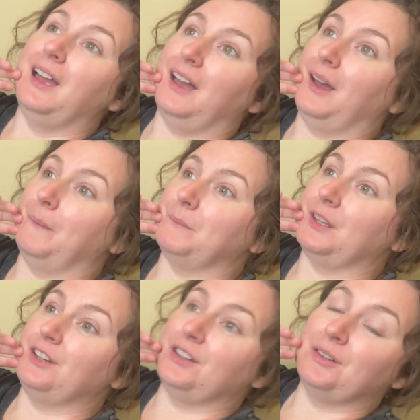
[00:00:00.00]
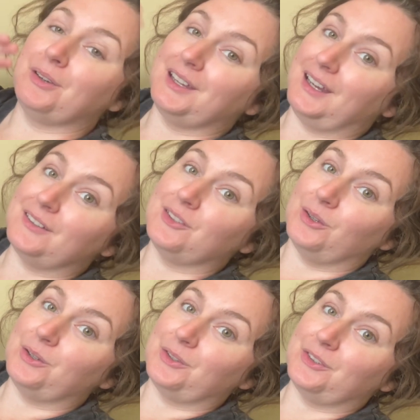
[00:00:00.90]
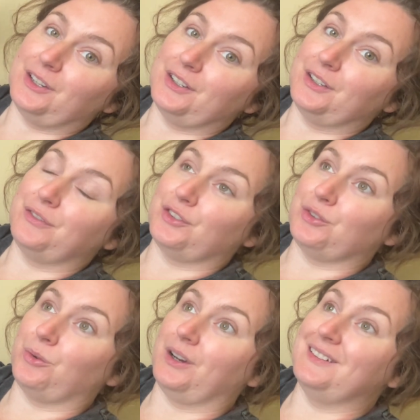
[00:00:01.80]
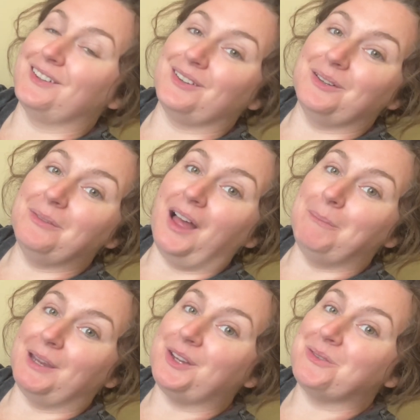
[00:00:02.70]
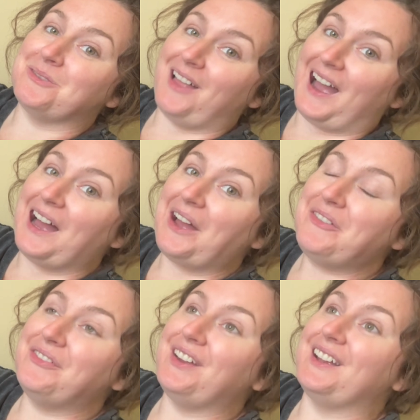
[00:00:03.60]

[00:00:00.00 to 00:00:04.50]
You're going to really get to know your starter for sure. It's going to make you laugh.